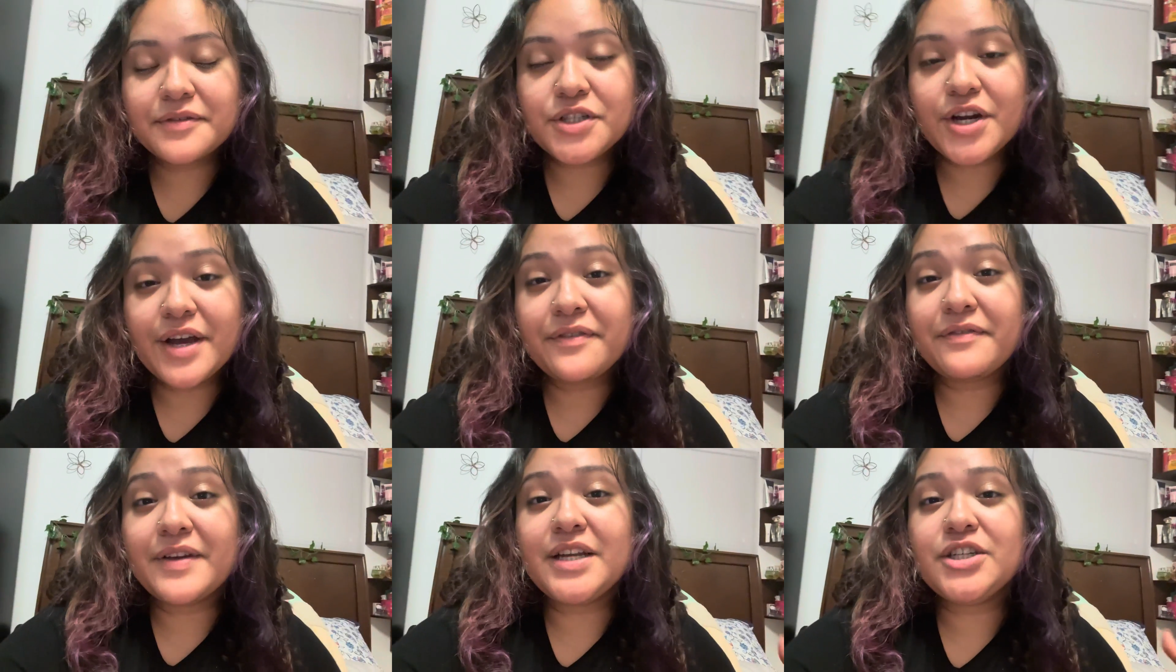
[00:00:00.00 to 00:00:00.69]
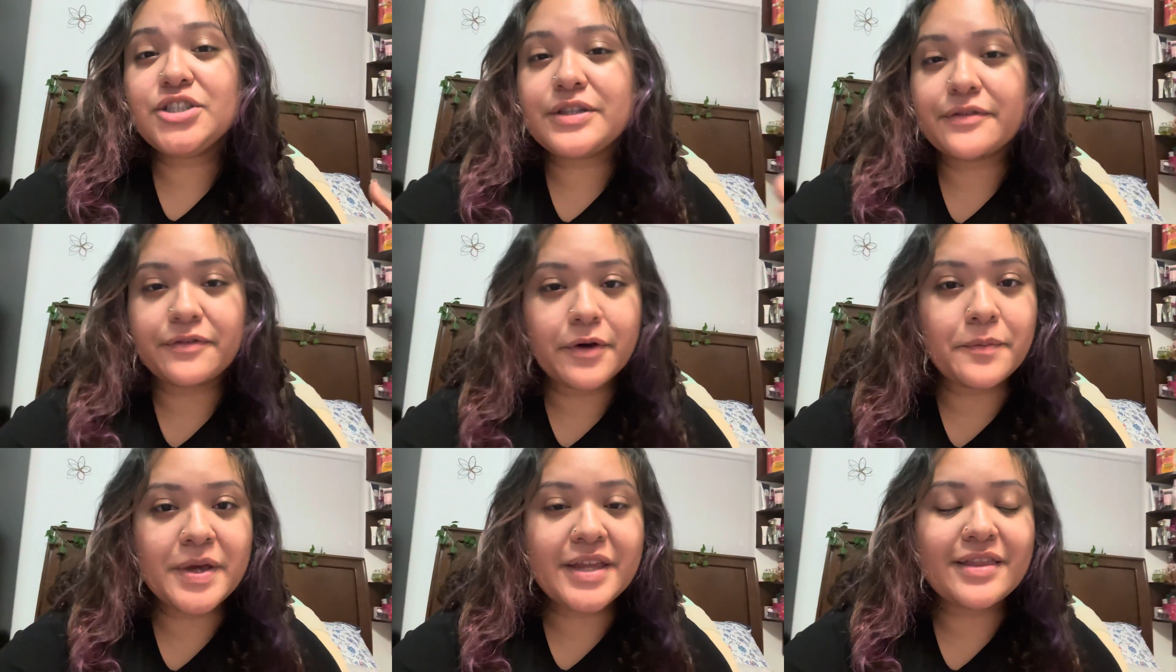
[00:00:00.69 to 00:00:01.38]
After I finished
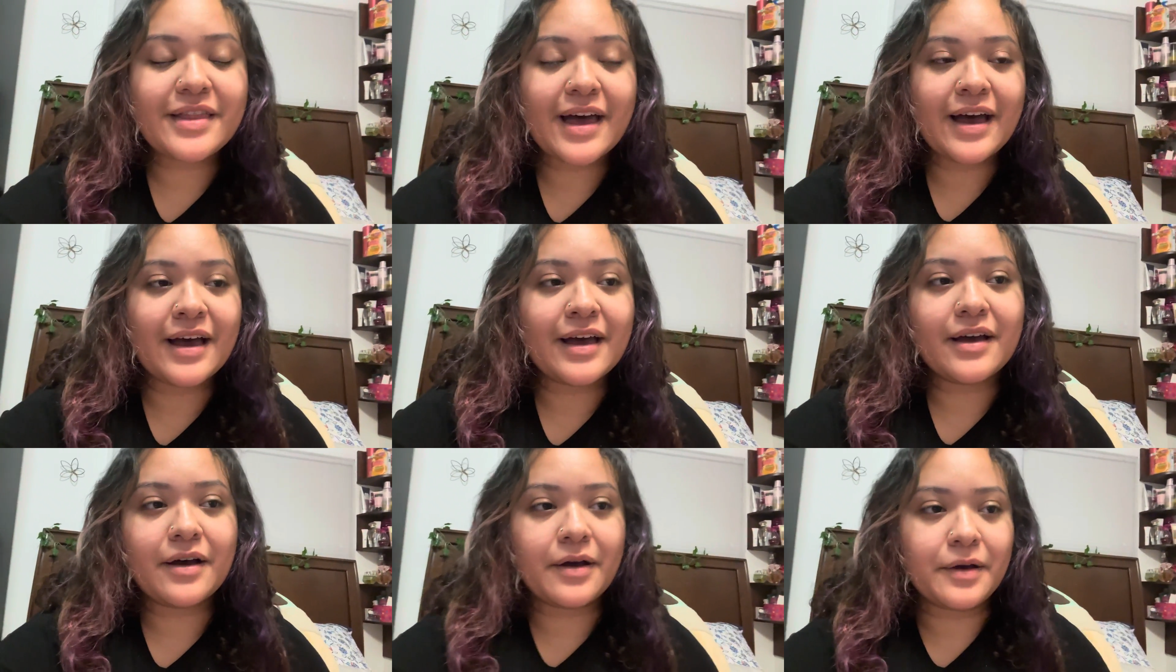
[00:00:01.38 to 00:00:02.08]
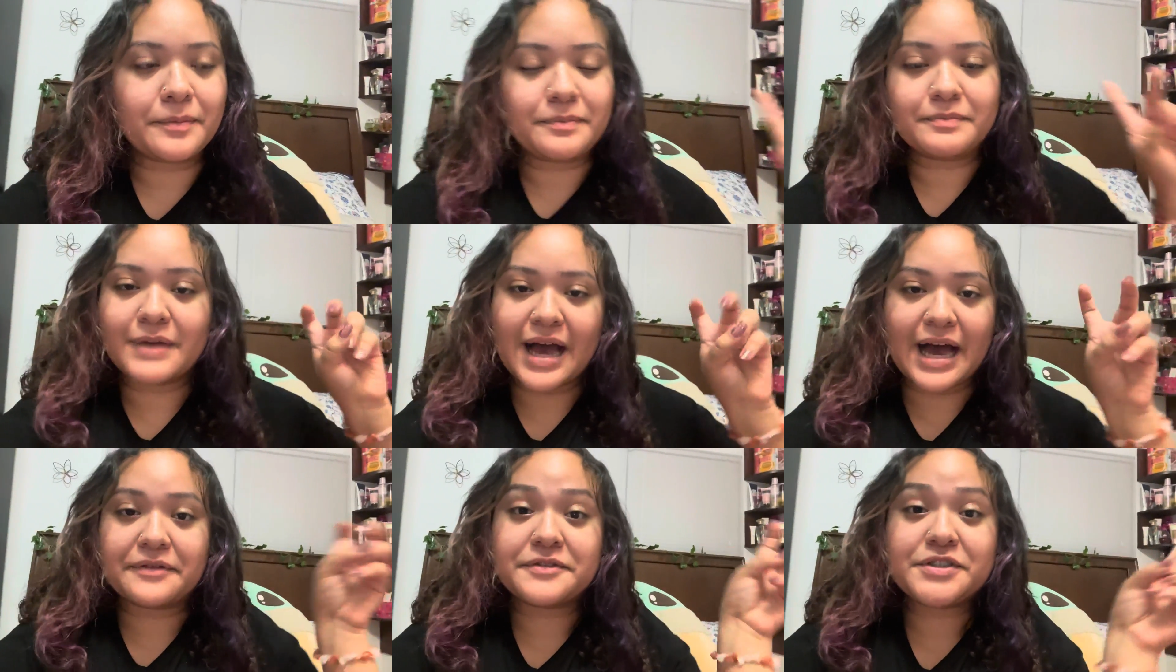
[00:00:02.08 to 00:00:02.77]
filming that
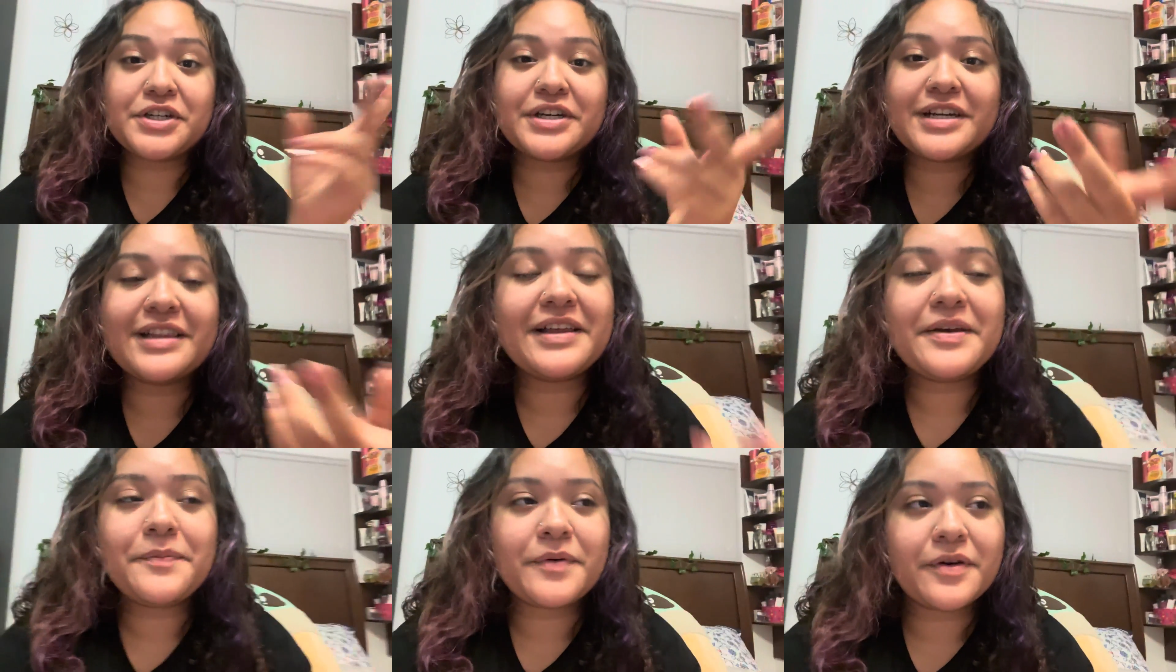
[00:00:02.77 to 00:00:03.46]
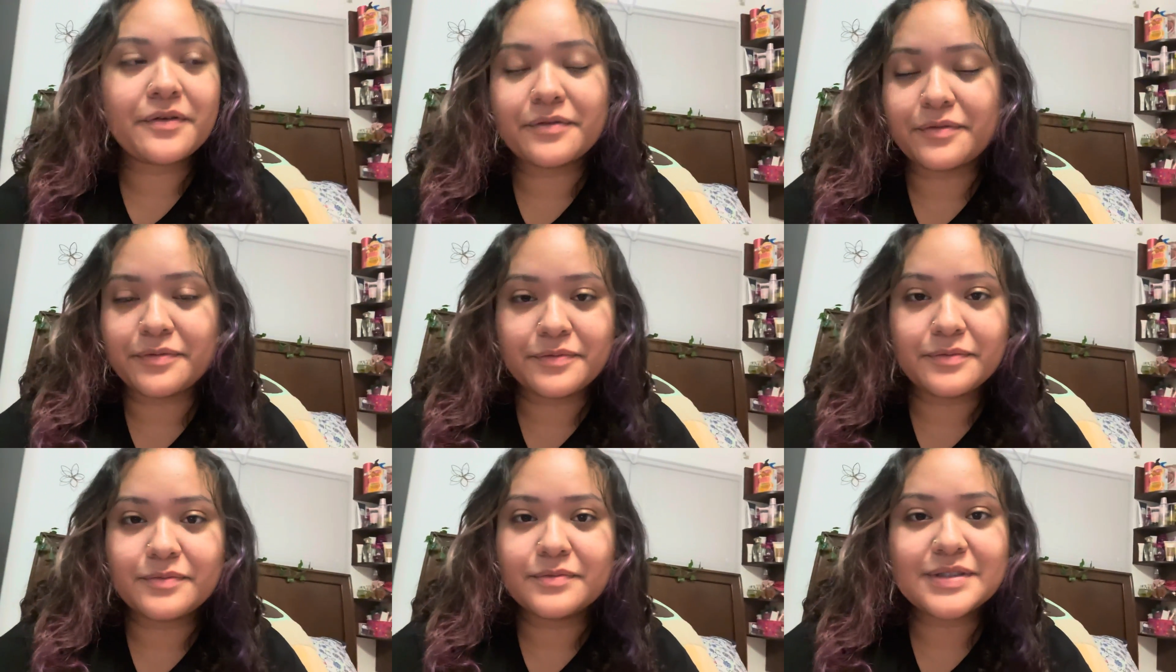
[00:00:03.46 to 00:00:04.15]
after clip of
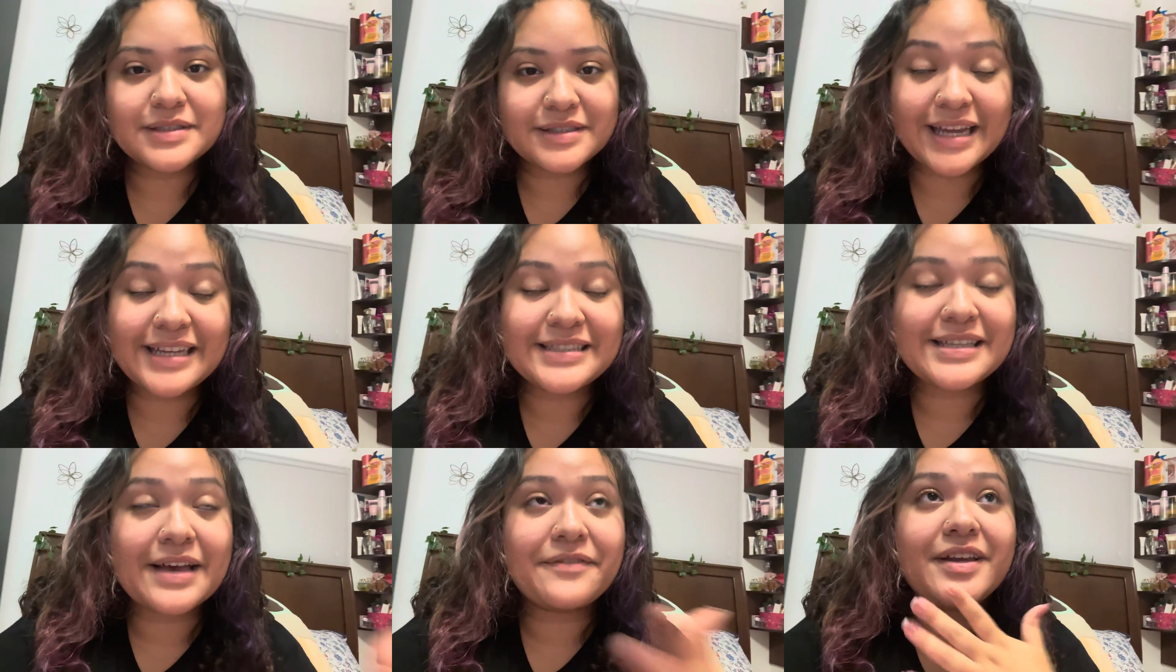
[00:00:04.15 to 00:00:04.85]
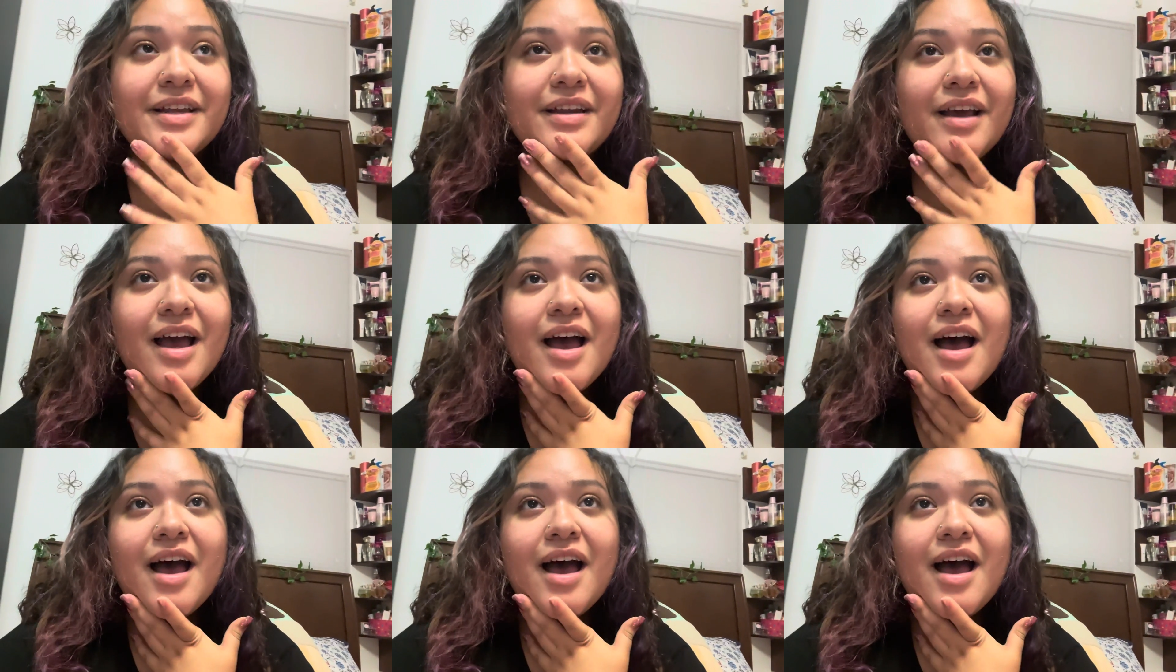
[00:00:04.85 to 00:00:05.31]
day seven,